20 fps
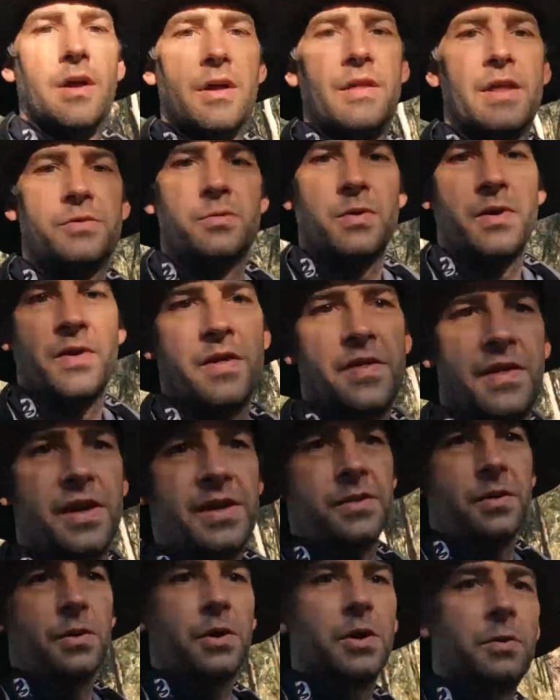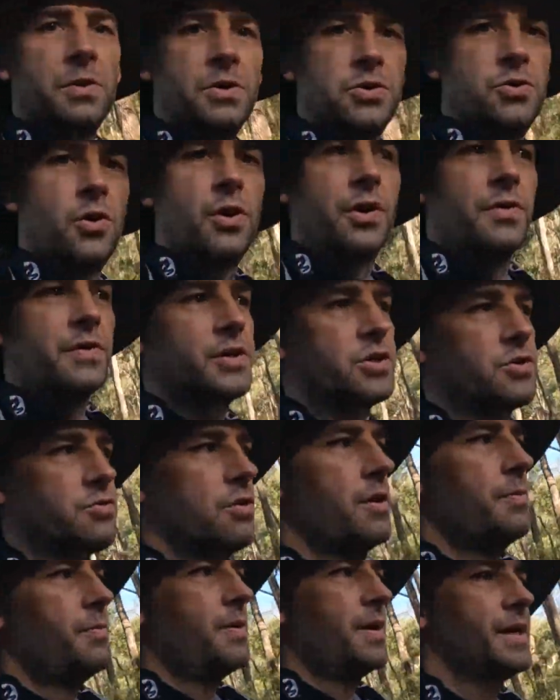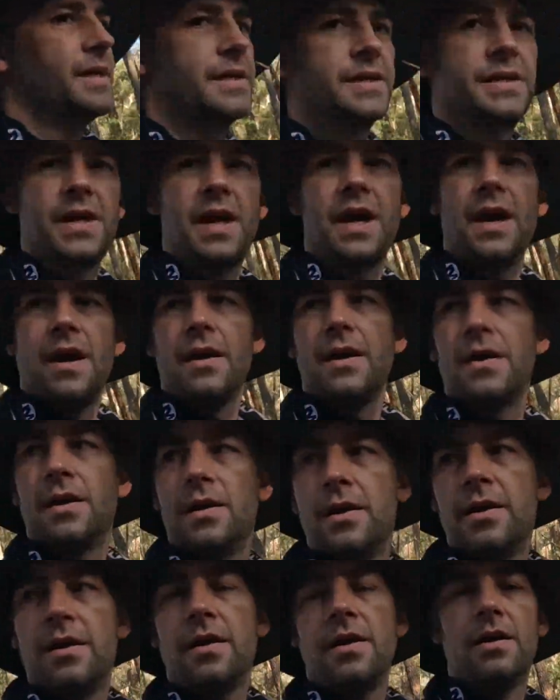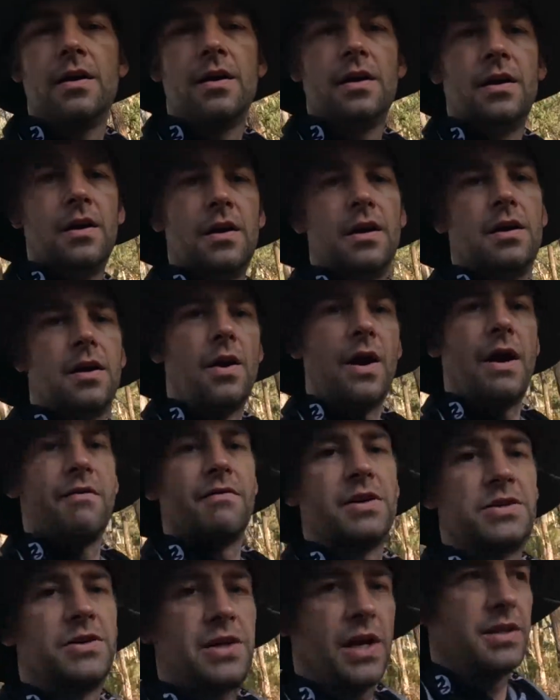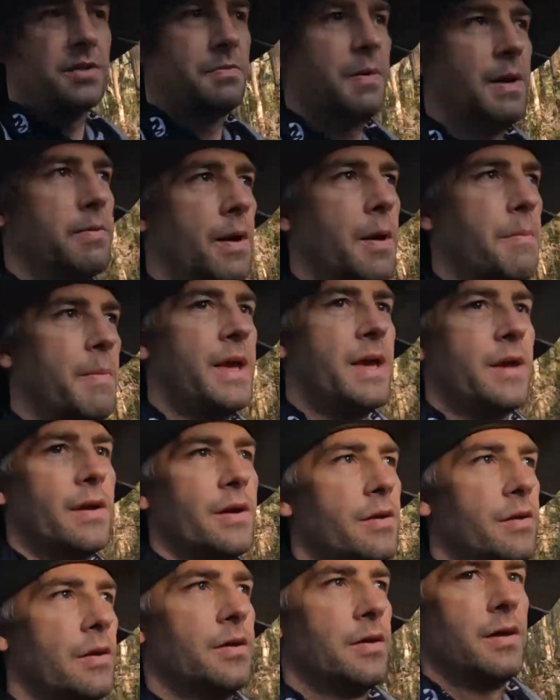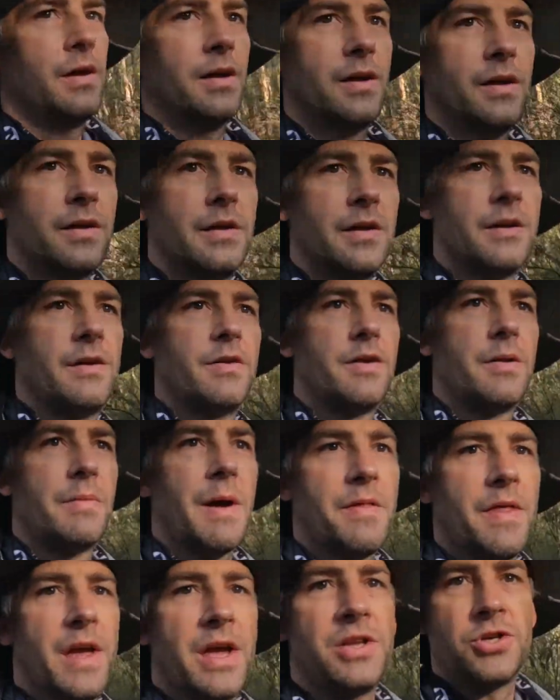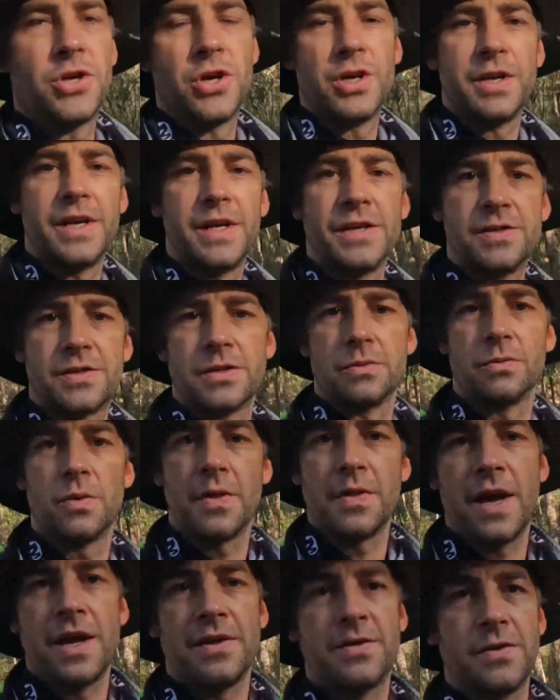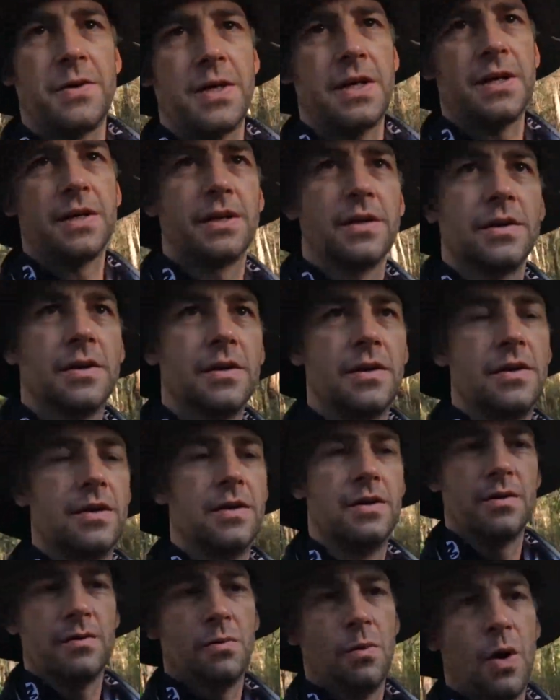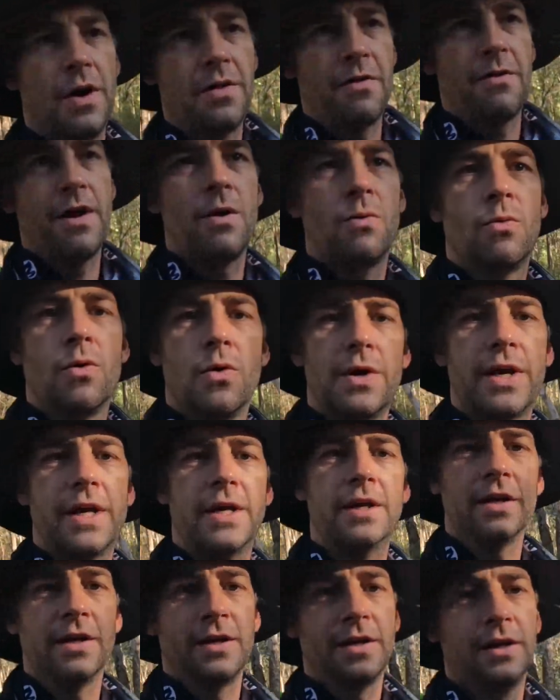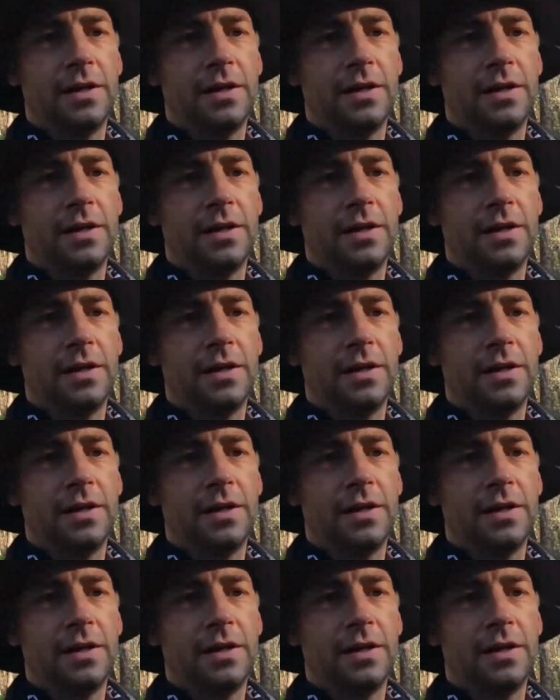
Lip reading: That's one of the things I'm going to enjoy on this trip is having a chat to people I meet, hearing about their journeys and what they're doing and why they're out walking.